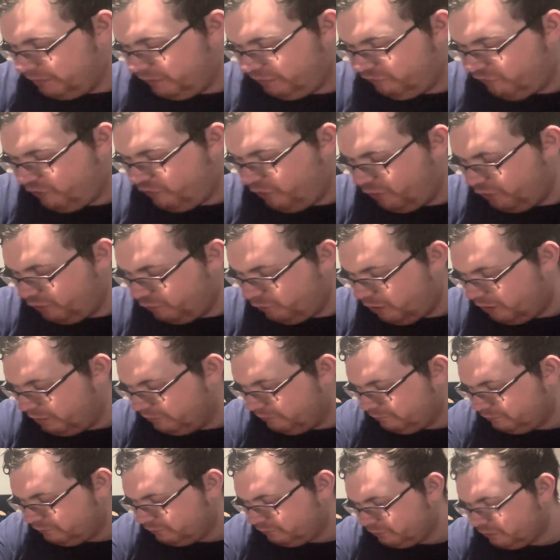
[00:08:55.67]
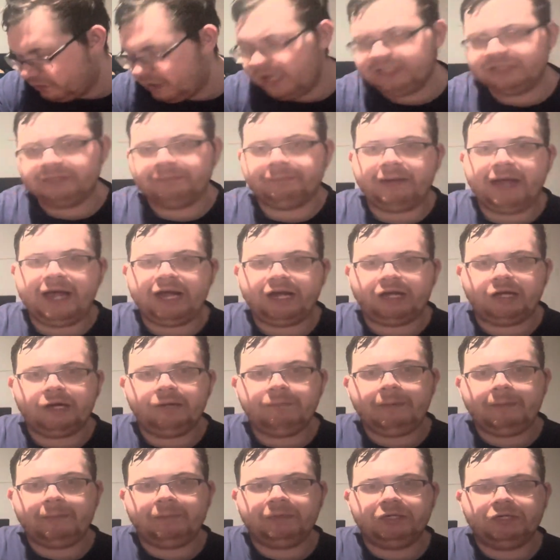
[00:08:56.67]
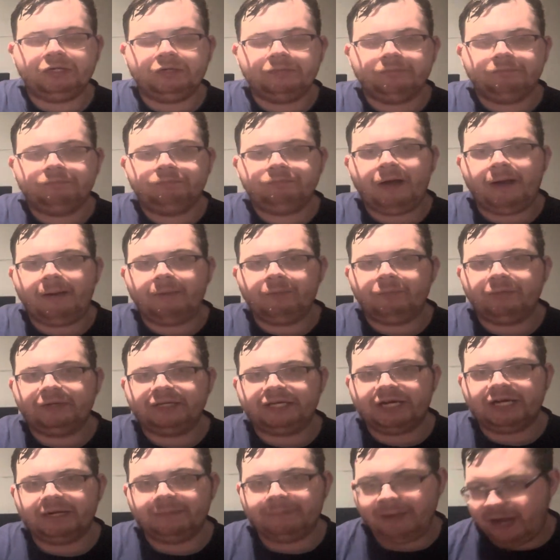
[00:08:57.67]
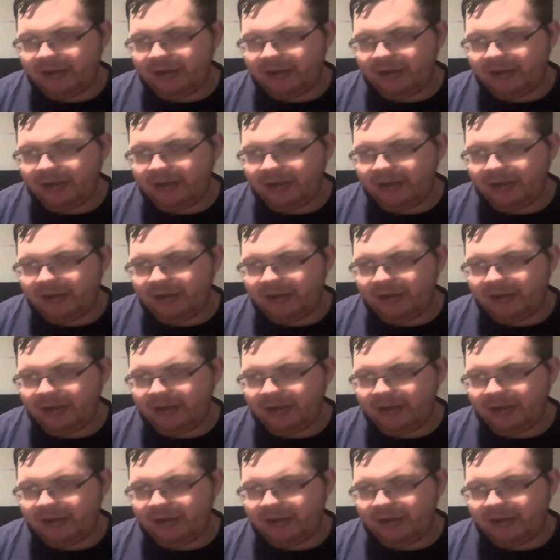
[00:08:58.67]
a third one as a backup. I'm gonna probably get a